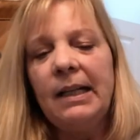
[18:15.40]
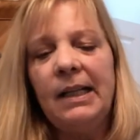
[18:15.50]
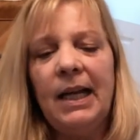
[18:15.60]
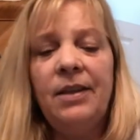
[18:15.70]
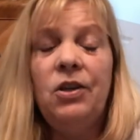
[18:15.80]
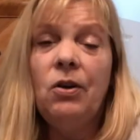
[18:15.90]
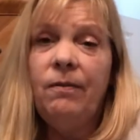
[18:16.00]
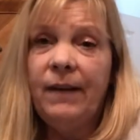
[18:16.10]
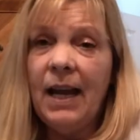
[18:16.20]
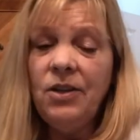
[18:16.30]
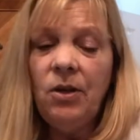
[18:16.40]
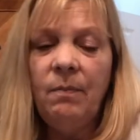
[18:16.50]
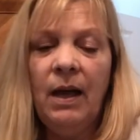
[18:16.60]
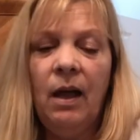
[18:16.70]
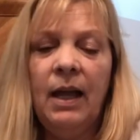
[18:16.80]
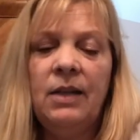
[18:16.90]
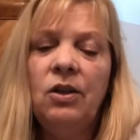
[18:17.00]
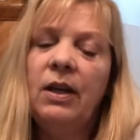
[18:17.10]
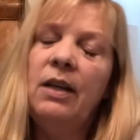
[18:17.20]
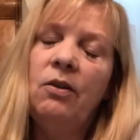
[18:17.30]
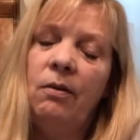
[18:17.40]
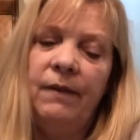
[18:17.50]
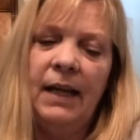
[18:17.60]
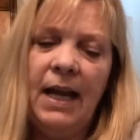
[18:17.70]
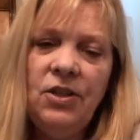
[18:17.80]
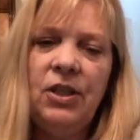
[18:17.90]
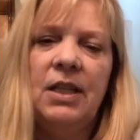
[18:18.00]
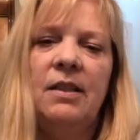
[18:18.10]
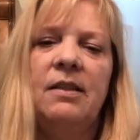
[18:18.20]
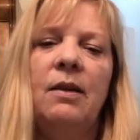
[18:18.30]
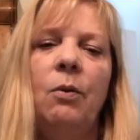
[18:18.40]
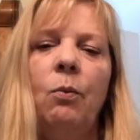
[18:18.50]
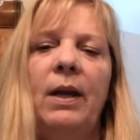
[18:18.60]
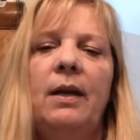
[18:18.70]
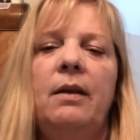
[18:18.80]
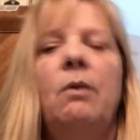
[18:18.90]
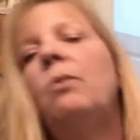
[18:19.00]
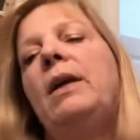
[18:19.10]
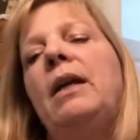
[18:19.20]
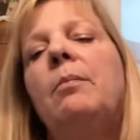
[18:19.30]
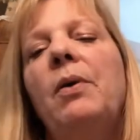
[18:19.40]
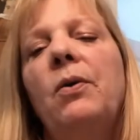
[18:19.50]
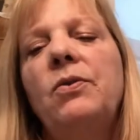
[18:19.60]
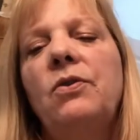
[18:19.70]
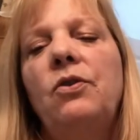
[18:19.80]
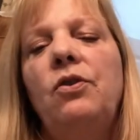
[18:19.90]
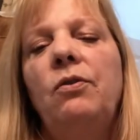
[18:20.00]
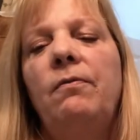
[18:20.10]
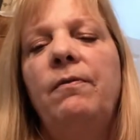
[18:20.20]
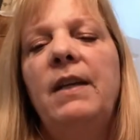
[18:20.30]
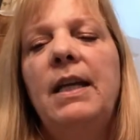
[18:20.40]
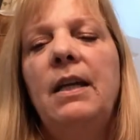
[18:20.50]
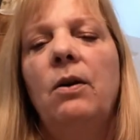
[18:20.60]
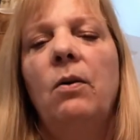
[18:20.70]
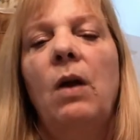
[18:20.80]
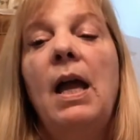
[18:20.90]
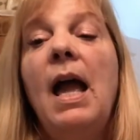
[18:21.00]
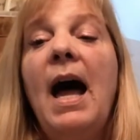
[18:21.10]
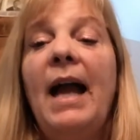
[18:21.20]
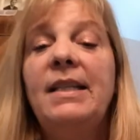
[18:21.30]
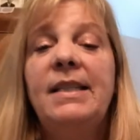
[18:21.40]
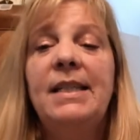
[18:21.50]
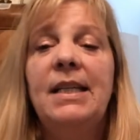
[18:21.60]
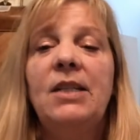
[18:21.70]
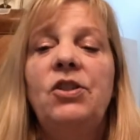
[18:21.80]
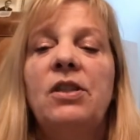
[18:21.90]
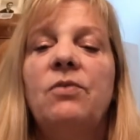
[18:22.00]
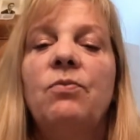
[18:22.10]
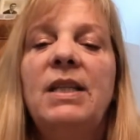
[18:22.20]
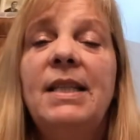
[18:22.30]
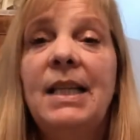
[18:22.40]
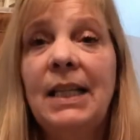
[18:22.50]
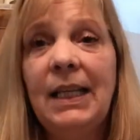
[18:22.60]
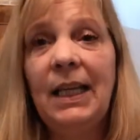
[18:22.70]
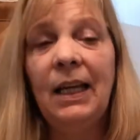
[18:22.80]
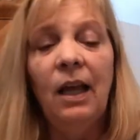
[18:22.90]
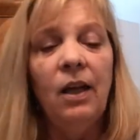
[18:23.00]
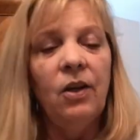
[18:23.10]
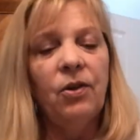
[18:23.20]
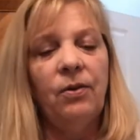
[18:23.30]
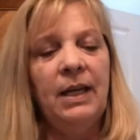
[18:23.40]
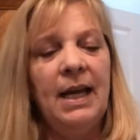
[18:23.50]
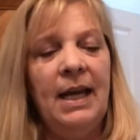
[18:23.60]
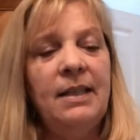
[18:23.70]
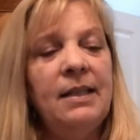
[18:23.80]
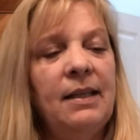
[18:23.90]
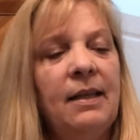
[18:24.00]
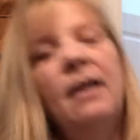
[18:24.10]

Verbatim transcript: click on the notification bell and you'll get notifications when we post new video. I did just recently create